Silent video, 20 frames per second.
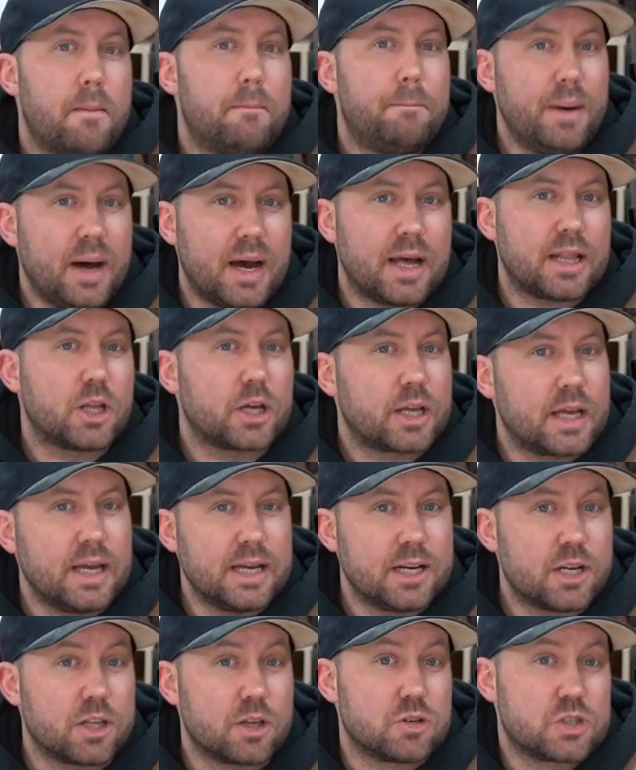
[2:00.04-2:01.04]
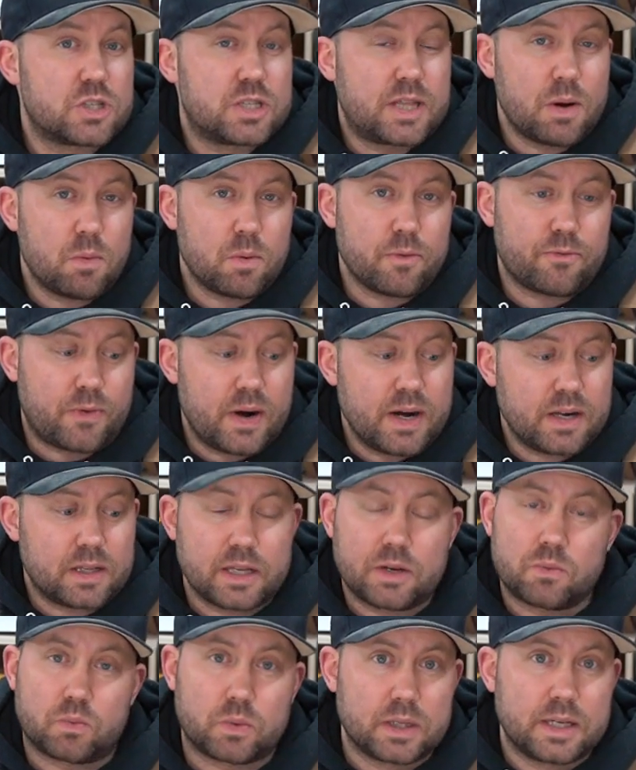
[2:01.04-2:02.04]
But looking into those, they were
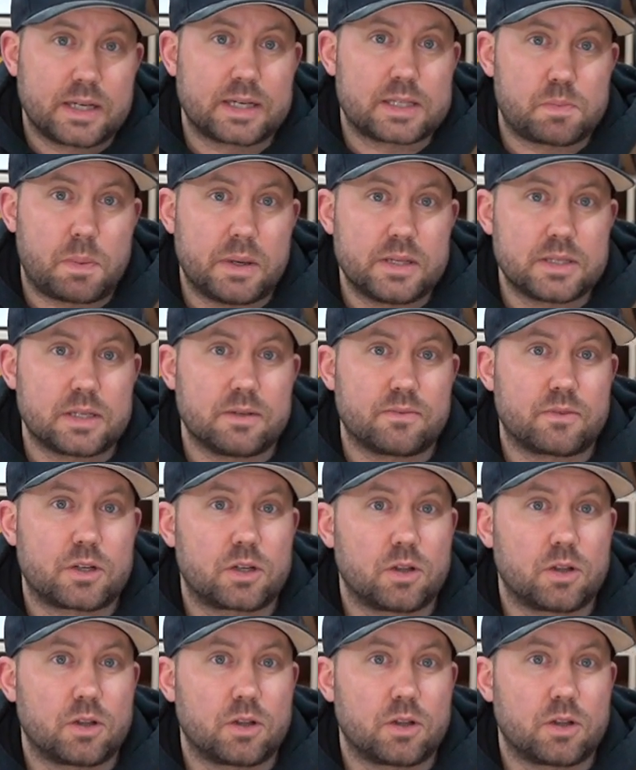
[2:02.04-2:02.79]
frankly really expensive. The